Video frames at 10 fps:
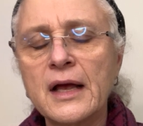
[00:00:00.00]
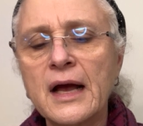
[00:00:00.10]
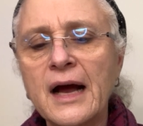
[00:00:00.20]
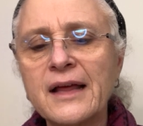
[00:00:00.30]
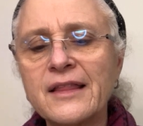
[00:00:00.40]

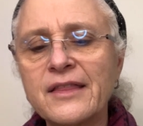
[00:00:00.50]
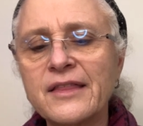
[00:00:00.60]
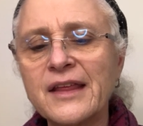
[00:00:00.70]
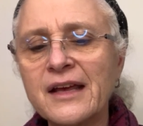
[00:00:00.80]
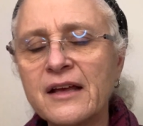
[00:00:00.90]
I
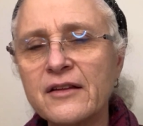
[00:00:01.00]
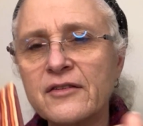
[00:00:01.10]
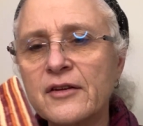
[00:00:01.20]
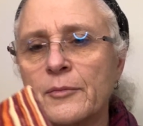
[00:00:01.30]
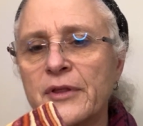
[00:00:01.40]
think it's
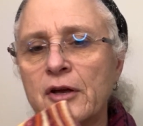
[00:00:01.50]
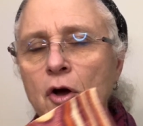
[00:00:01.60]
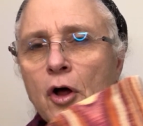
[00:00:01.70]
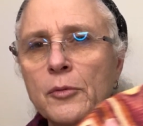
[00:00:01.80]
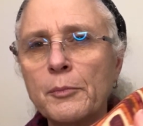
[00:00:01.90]
something
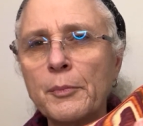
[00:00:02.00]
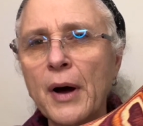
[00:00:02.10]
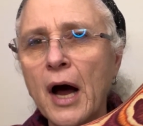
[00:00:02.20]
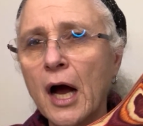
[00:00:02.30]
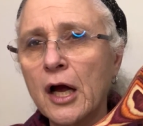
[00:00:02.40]
called
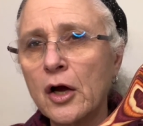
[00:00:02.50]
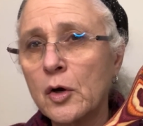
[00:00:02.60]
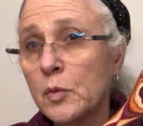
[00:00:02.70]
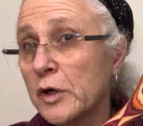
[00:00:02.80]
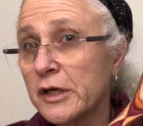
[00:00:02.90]
Pakka
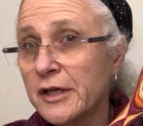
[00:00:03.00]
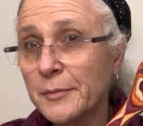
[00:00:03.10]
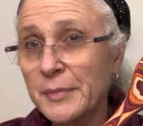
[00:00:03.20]
wood,